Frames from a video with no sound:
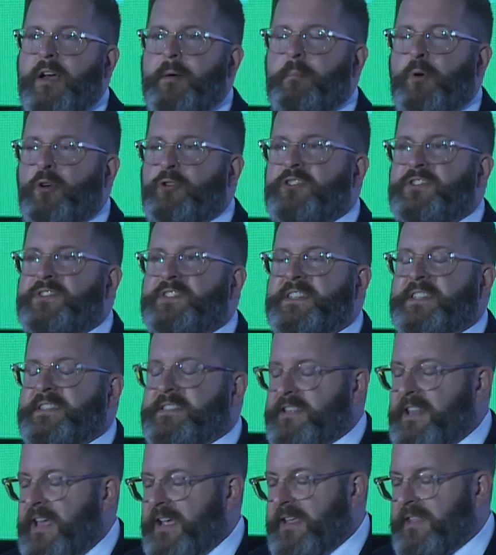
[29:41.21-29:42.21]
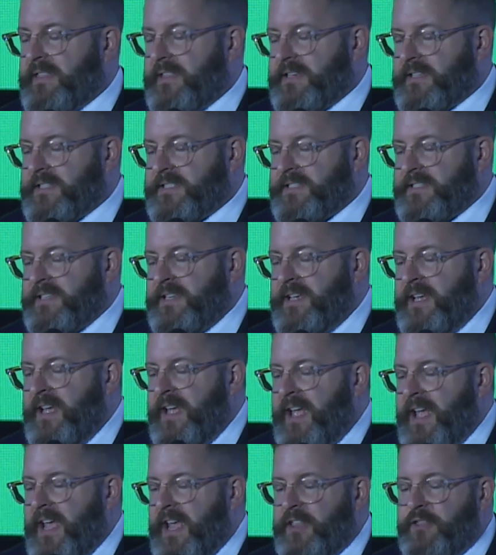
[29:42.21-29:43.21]
emergences like this
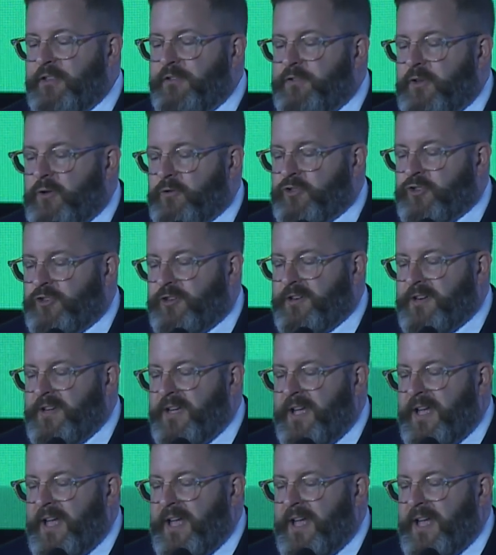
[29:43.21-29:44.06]
in the future.